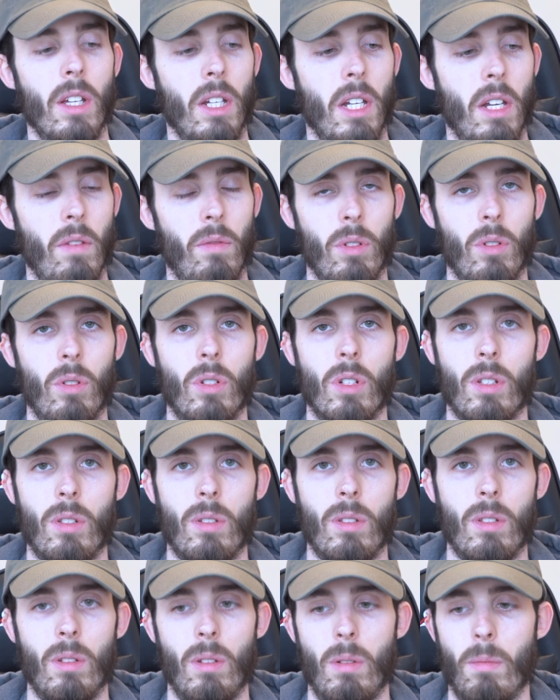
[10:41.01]
if you
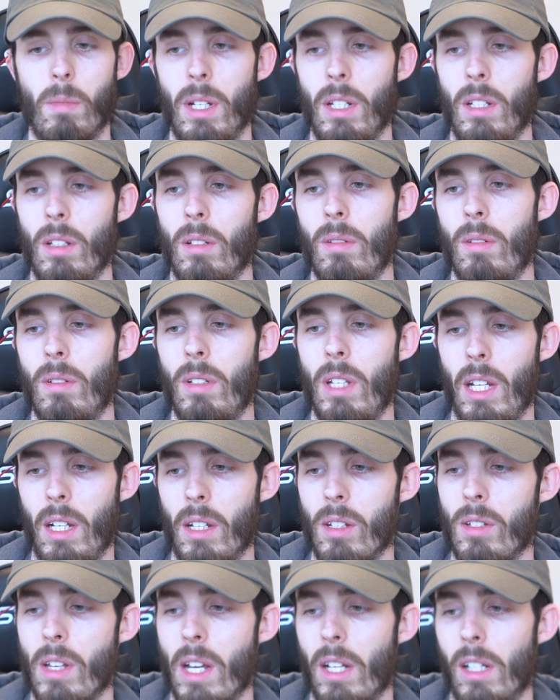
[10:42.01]
just might take
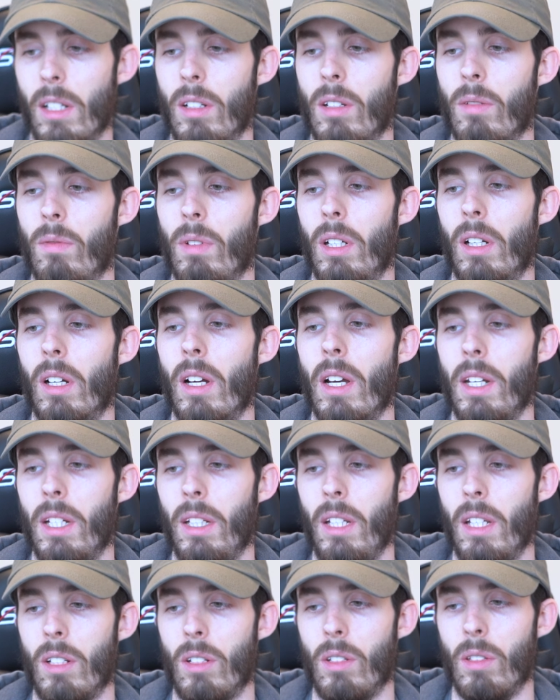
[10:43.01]
a second to figure out how to
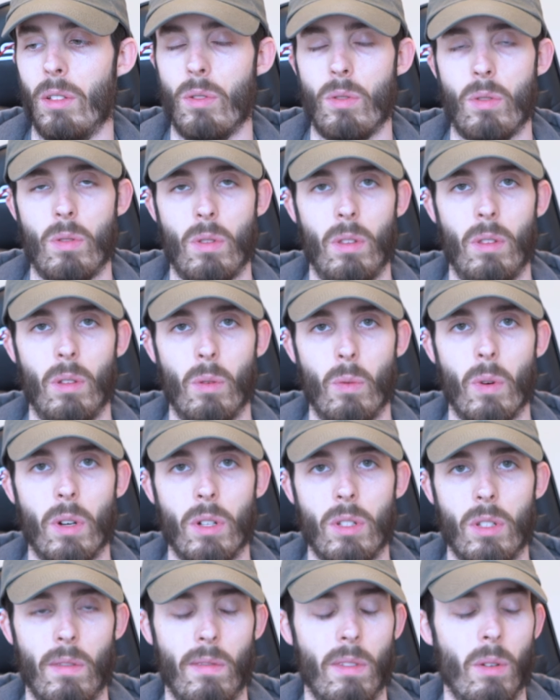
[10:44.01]
get into the
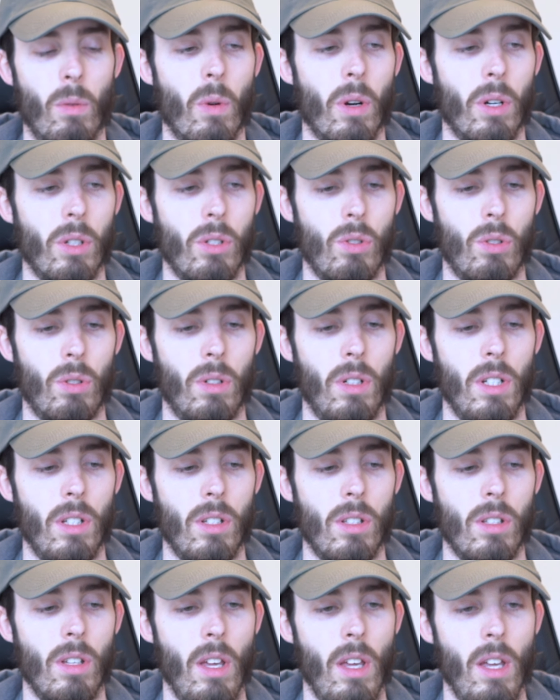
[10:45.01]
worst of the worst
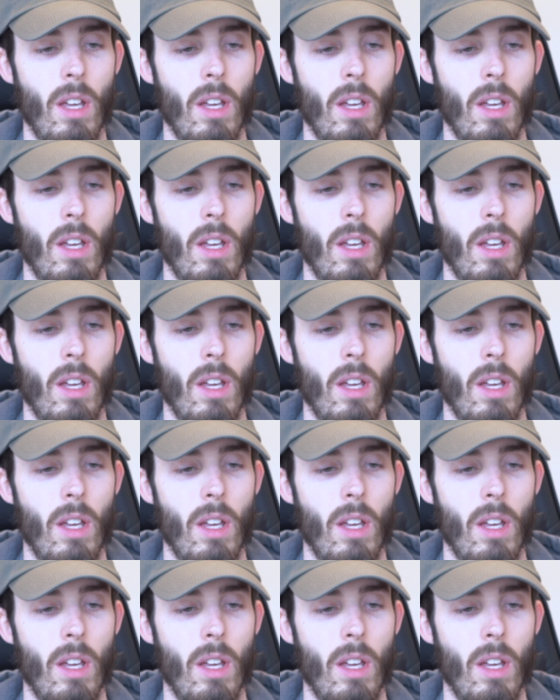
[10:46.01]
trees.